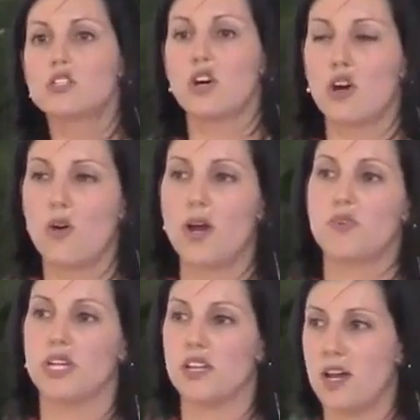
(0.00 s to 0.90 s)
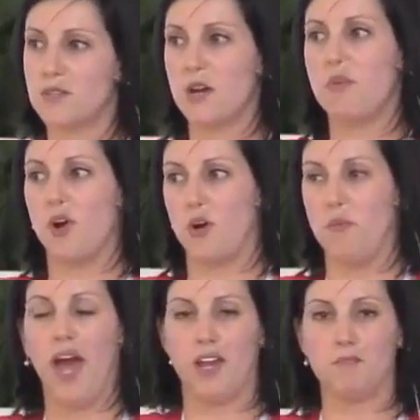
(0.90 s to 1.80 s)
So I bring the laptop
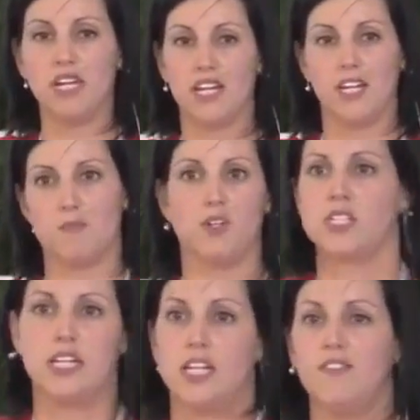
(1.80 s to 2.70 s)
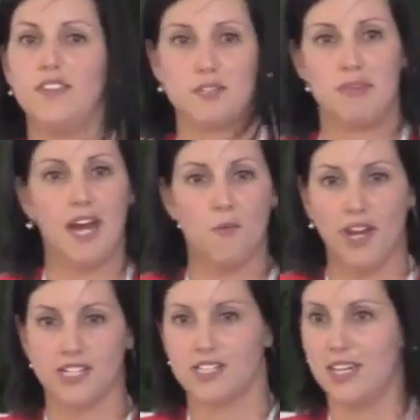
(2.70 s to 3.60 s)
home, and immediately Bryce is like, give it to me. I
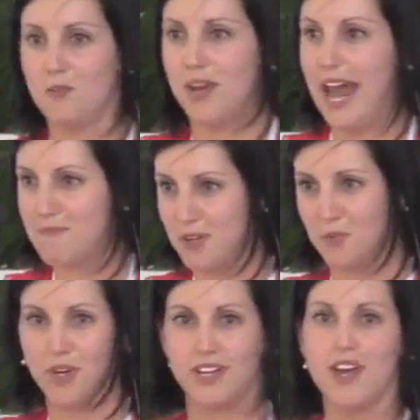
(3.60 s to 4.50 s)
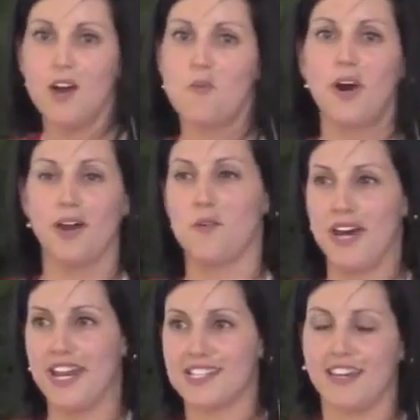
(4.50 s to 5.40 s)
want to see it. What happened? What
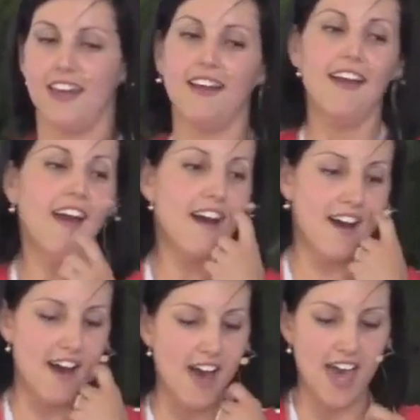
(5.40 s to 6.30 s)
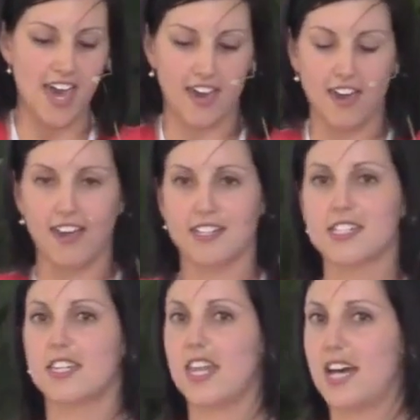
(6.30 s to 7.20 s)
is it?
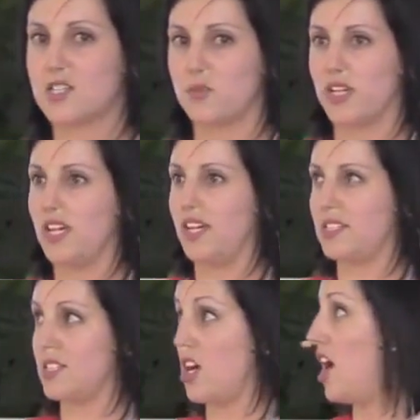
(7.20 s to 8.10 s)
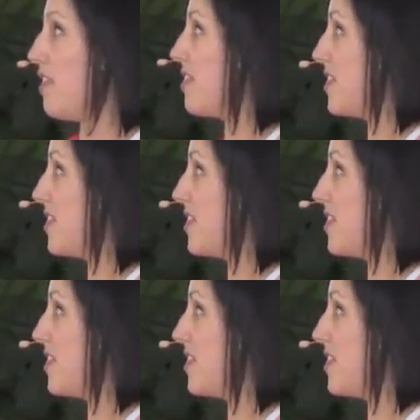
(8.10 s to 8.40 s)
And that's when he saw